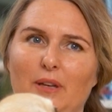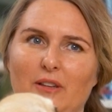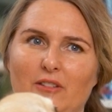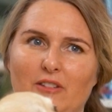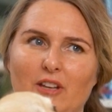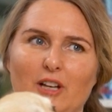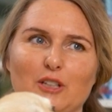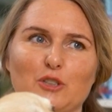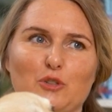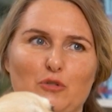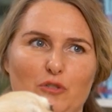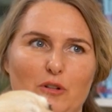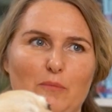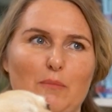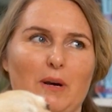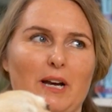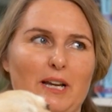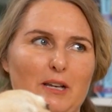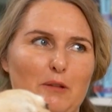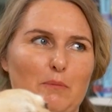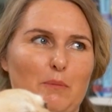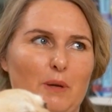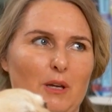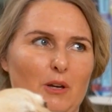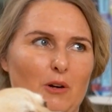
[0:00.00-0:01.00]
It does
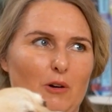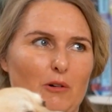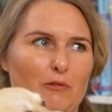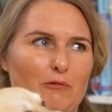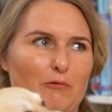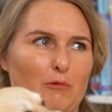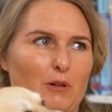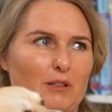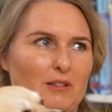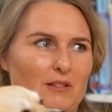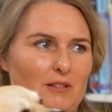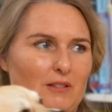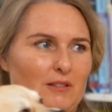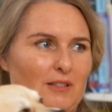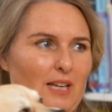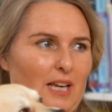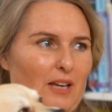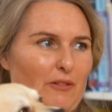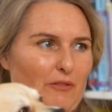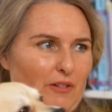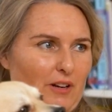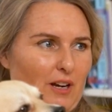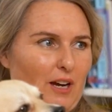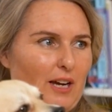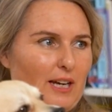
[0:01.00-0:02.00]
remind me of what
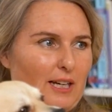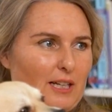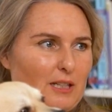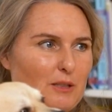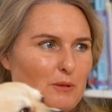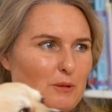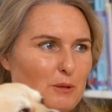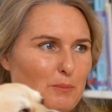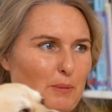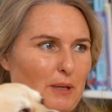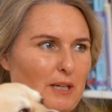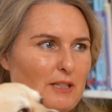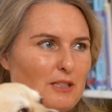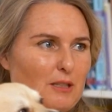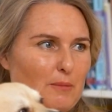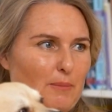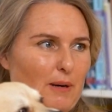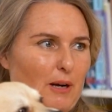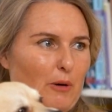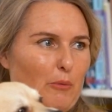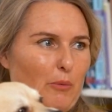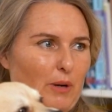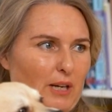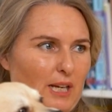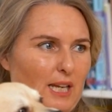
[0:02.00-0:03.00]
David Icke speaks
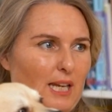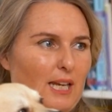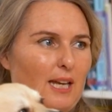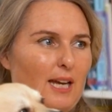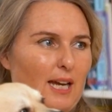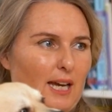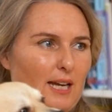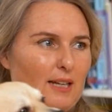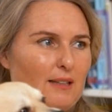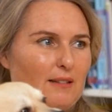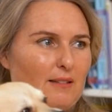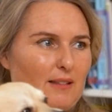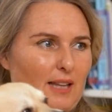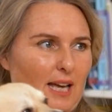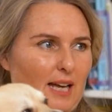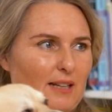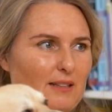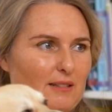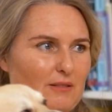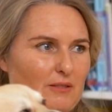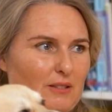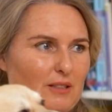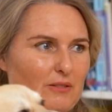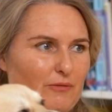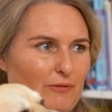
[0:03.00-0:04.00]
about when he had that
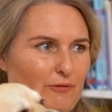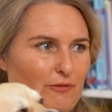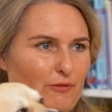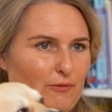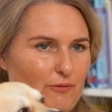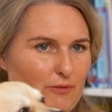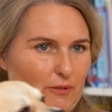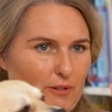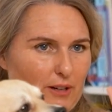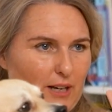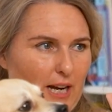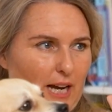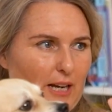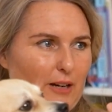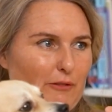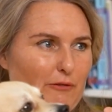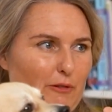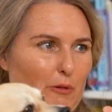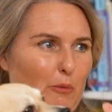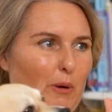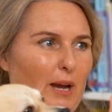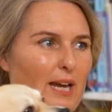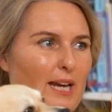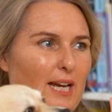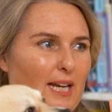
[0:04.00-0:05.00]
kind of
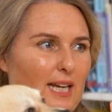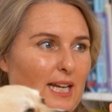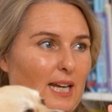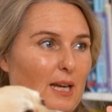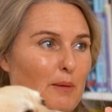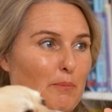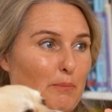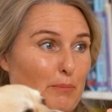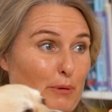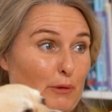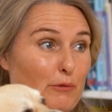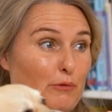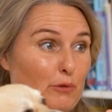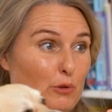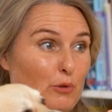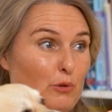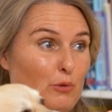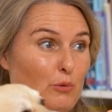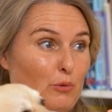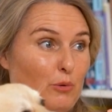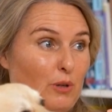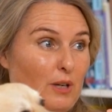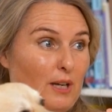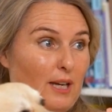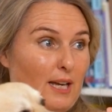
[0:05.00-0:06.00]
awakening in
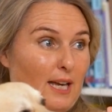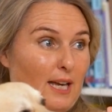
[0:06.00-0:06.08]
Peru.